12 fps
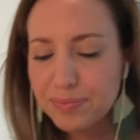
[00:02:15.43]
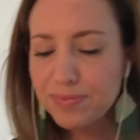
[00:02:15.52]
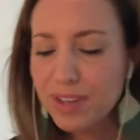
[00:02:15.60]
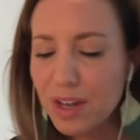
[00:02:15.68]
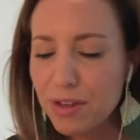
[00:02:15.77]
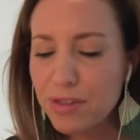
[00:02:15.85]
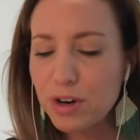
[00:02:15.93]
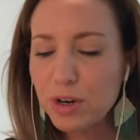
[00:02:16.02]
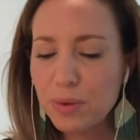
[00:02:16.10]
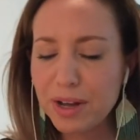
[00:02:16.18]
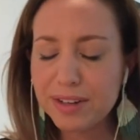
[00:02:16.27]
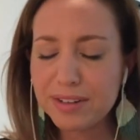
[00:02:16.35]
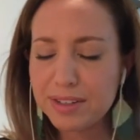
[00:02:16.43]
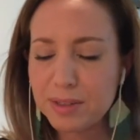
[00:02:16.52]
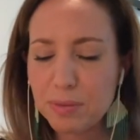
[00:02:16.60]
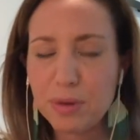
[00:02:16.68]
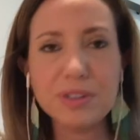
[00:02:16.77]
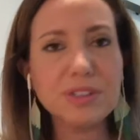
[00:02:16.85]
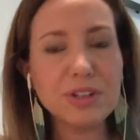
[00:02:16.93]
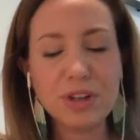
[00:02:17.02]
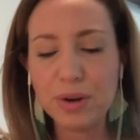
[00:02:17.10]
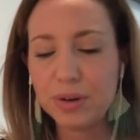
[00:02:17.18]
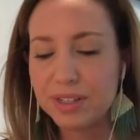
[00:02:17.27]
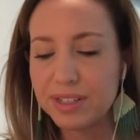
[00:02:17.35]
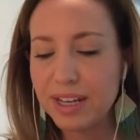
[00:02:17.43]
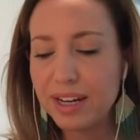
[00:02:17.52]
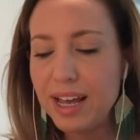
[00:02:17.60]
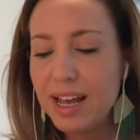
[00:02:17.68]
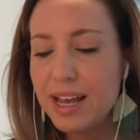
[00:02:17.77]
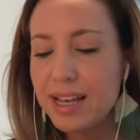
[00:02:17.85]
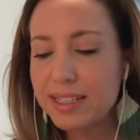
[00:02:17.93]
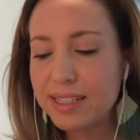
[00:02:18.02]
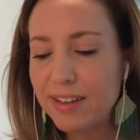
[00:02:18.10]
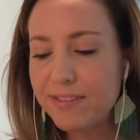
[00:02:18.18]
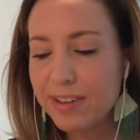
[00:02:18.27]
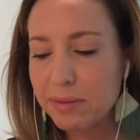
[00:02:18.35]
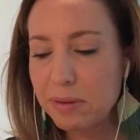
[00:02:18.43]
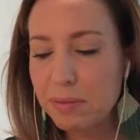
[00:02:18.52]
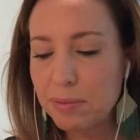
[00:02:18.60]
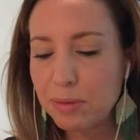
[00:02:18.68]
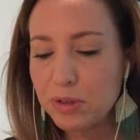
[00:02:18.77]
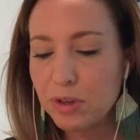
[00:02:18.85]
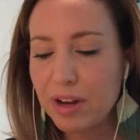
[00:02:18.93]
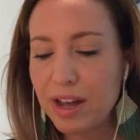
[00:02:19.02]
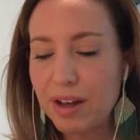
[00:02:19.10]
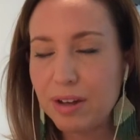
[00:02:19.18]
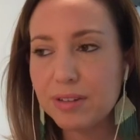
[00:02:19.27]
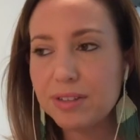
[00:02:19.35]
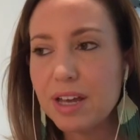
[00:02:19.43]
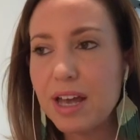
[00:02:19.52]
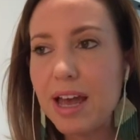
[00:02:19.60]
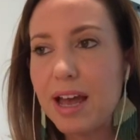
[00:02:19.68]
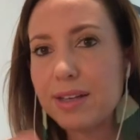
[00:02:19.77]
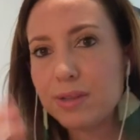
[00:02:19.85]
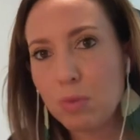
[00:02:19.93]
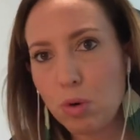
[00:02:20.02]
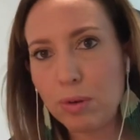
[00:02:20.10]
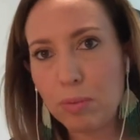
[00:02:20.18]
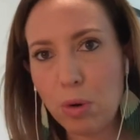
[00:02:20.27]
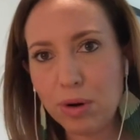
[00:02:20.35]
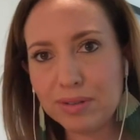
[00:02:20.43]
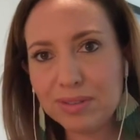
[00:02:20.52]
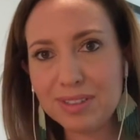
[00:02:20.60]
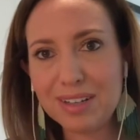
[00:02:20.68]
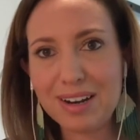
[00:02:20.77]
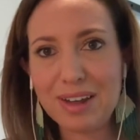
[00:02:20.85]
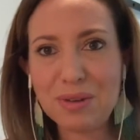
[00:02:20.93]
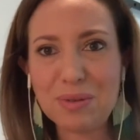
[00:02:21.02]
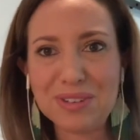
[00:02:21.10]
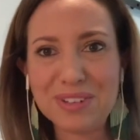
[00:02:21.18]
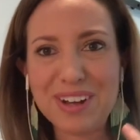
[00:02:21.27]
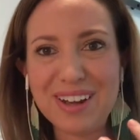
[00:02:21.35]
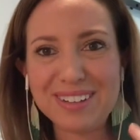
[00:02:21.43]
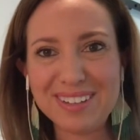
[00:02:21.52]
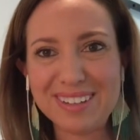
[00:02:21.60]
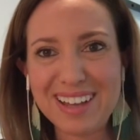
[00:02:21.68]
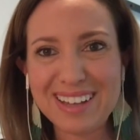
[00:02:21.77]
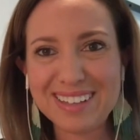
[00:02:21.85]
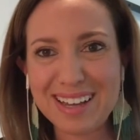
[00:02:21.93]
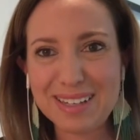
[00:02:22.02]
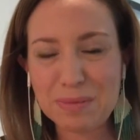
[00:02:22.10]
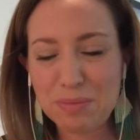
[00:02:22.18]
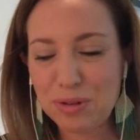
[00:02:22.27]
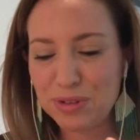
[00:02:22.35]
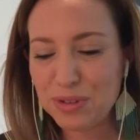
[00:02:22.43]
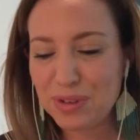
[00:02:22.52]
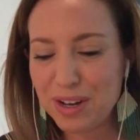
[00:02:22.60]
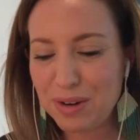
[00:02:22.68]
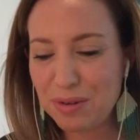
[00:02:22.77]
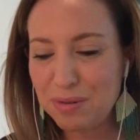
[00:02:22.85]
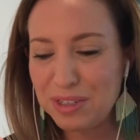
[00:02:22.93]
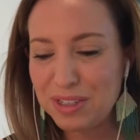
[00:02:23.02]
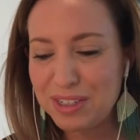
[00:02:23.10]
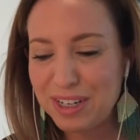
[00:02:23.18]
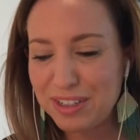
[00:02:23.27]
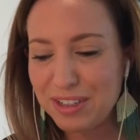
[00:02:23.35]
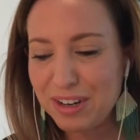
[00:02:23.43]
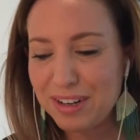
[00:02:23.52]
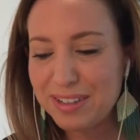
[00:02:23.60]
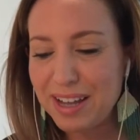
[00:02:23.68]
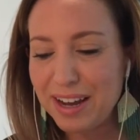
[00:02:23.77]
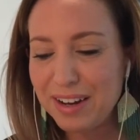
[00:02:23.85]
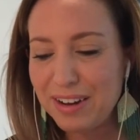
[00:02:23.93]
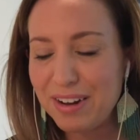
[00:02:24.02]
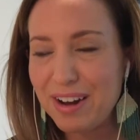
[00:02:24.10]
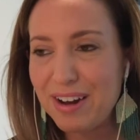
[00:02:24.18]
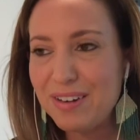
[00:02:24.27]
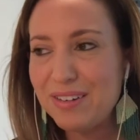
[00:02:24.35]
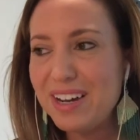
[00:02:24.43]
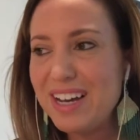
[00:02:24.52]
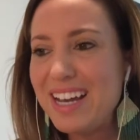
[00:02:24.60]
The third one that's important to note is that some family members are held as more important and other ones are held as less important. So kind of what we just touched on a second ago.